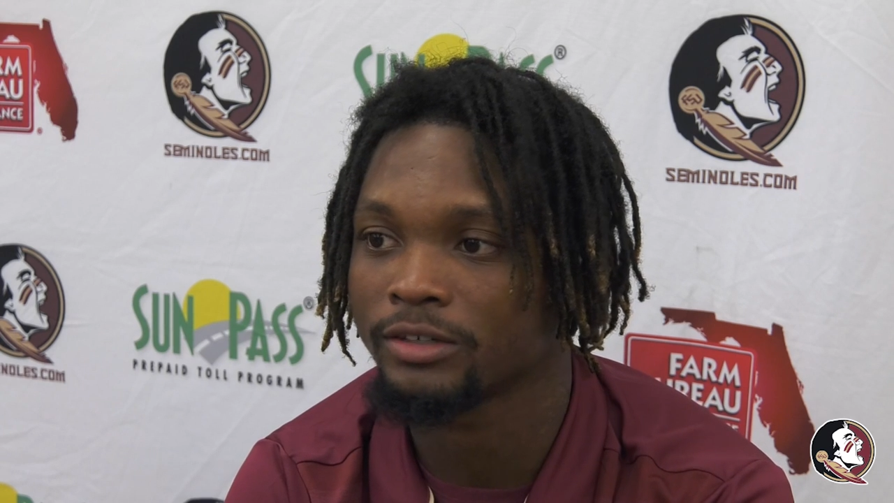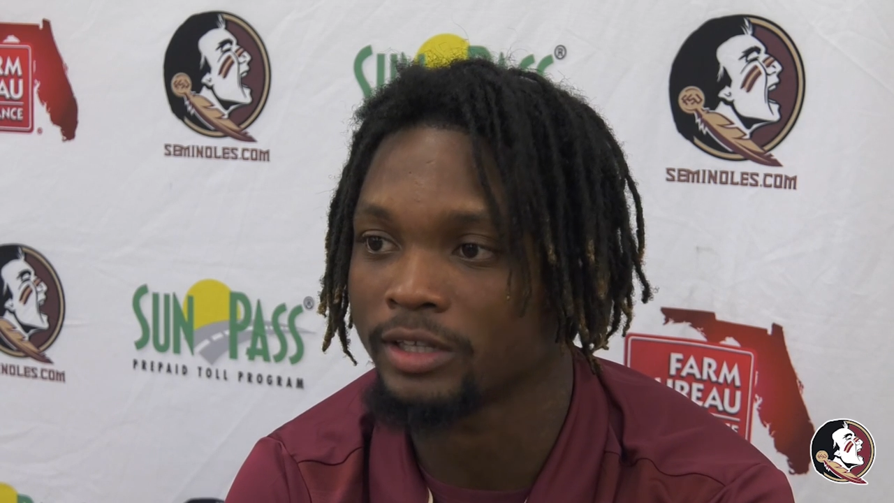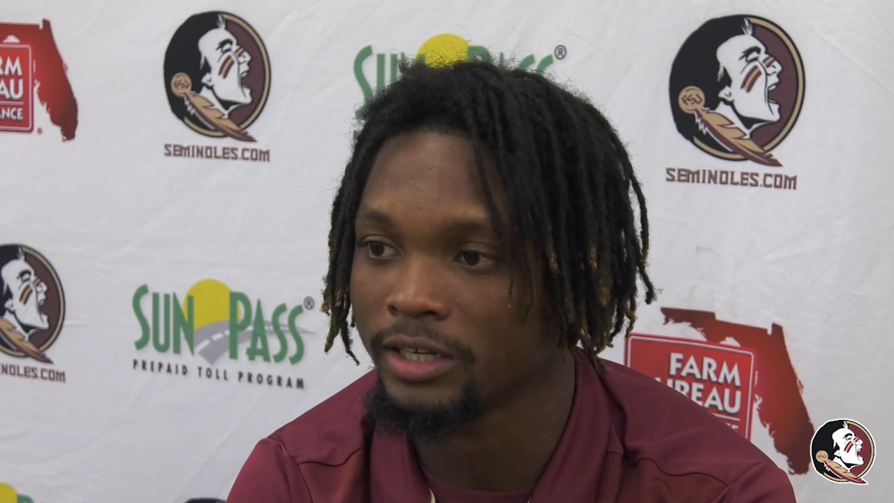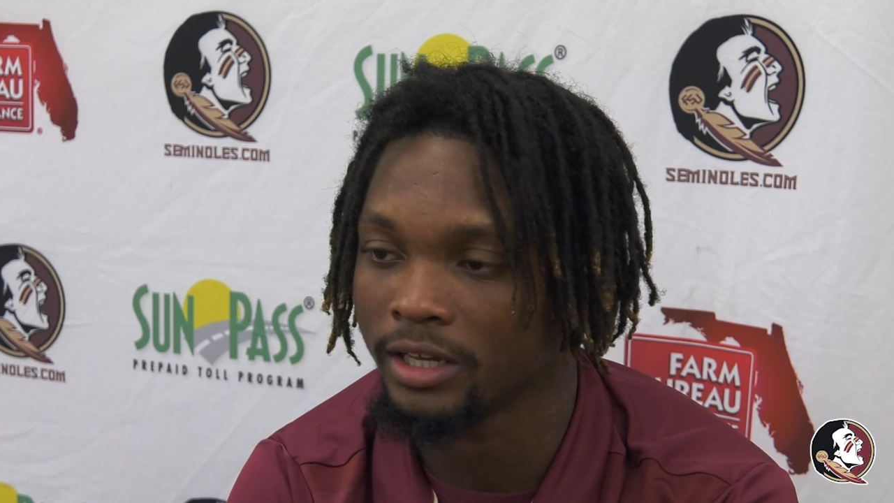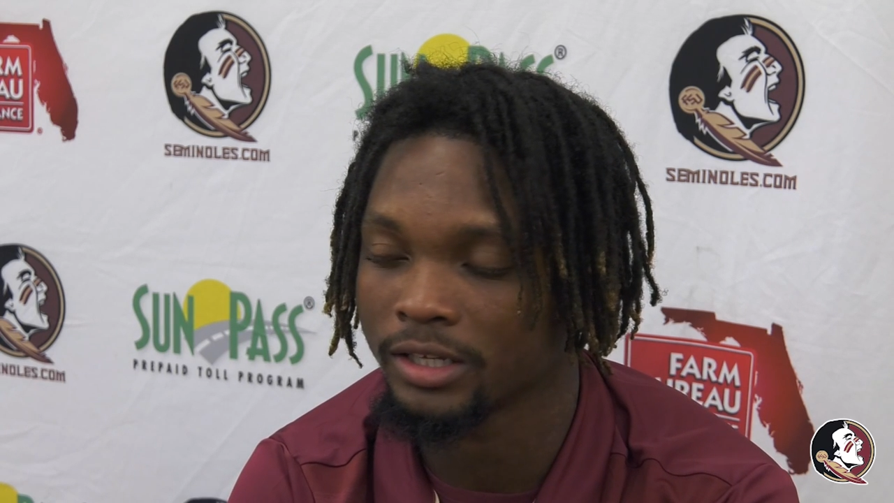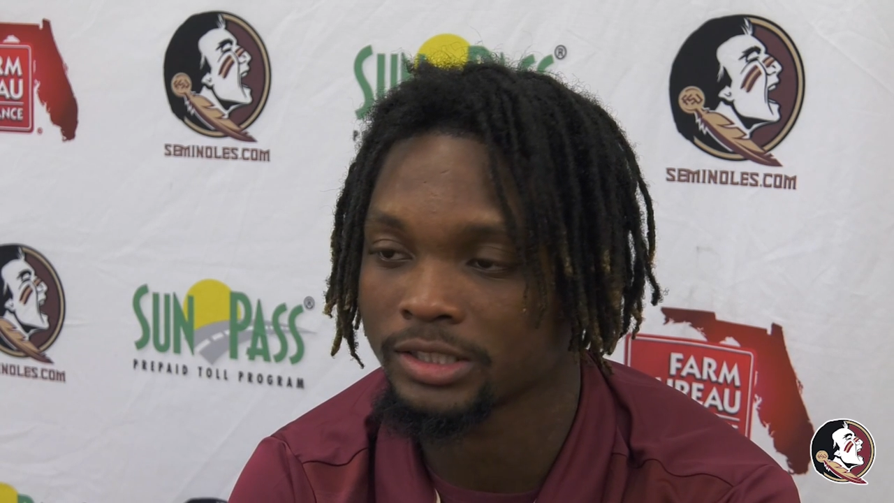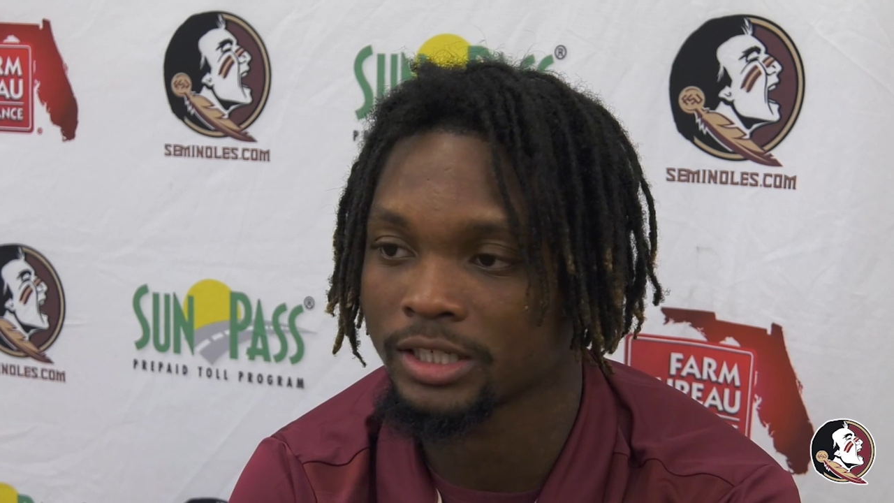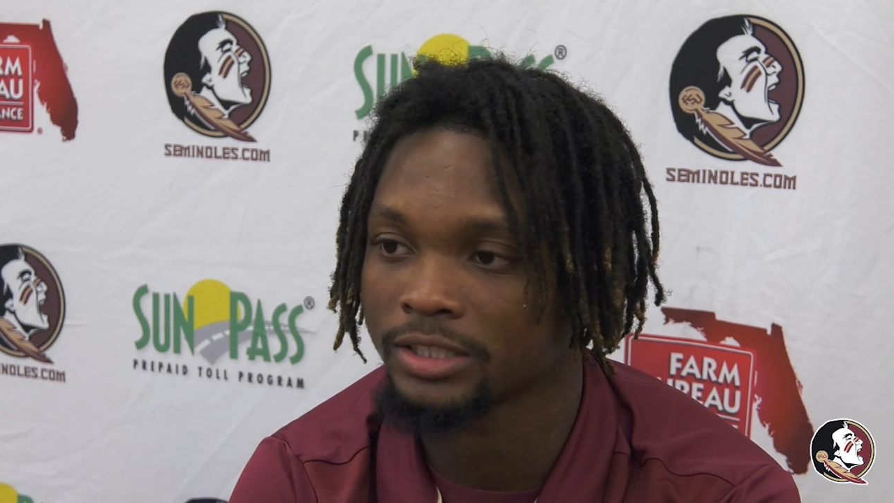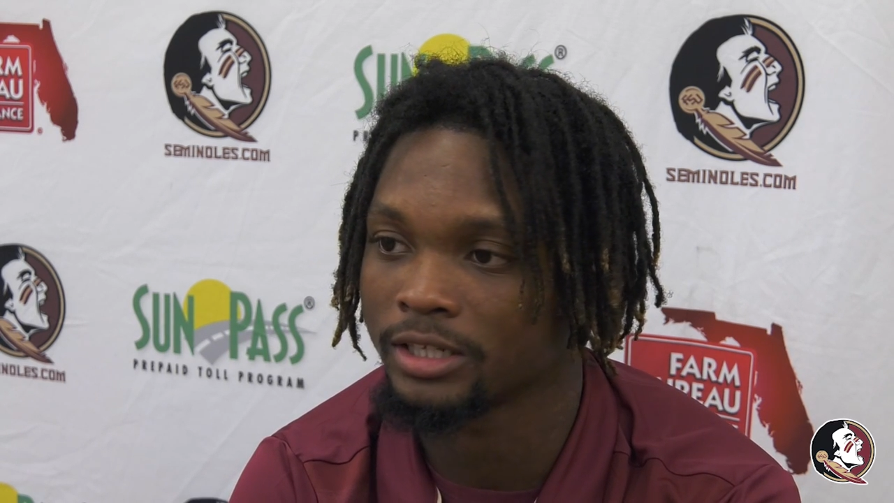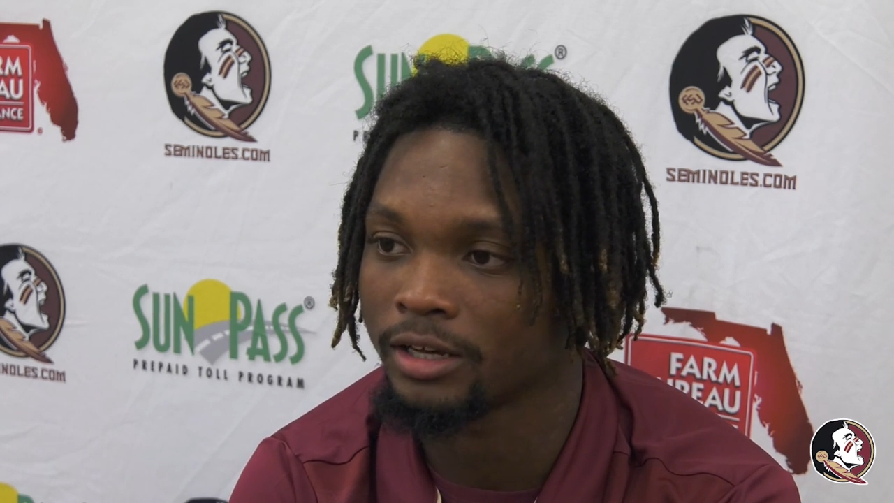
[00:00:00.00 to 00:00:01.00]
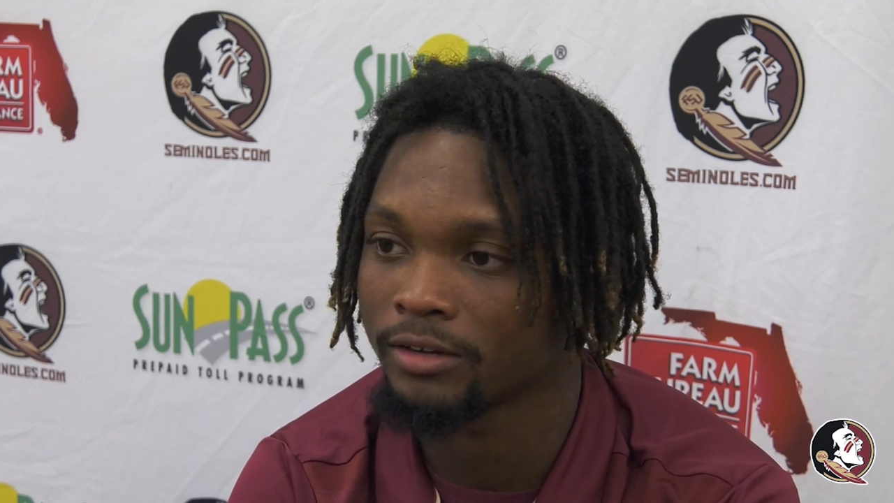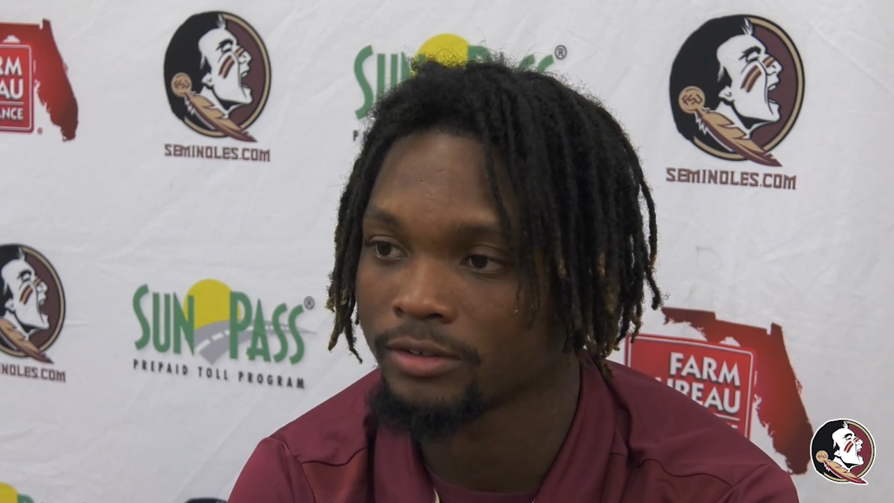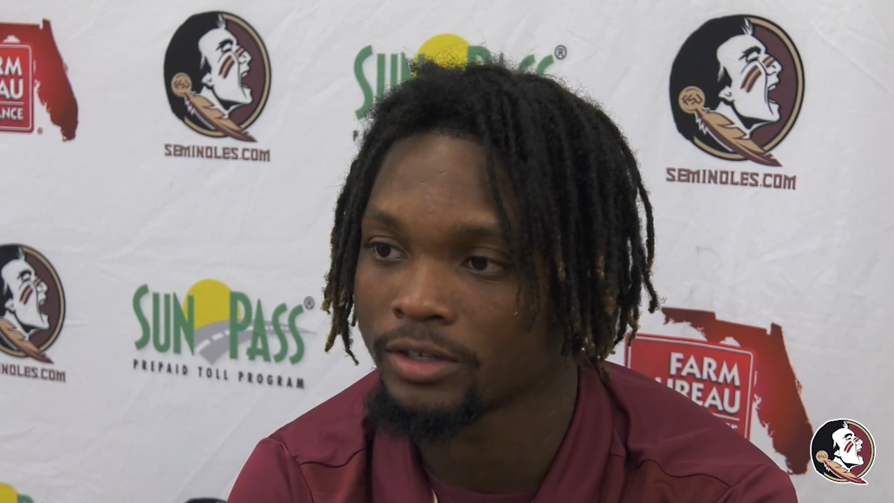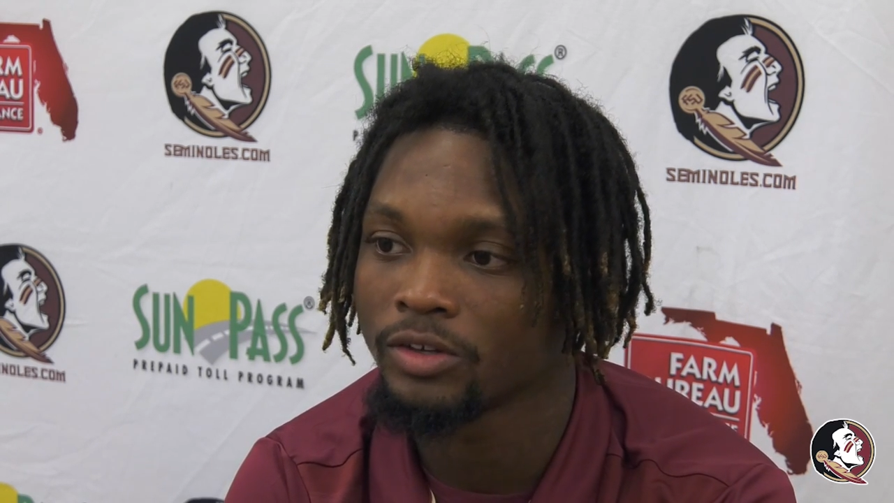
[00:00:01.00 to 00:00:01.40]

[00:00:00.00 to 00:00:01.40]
I was like, yeah, that's touchdown.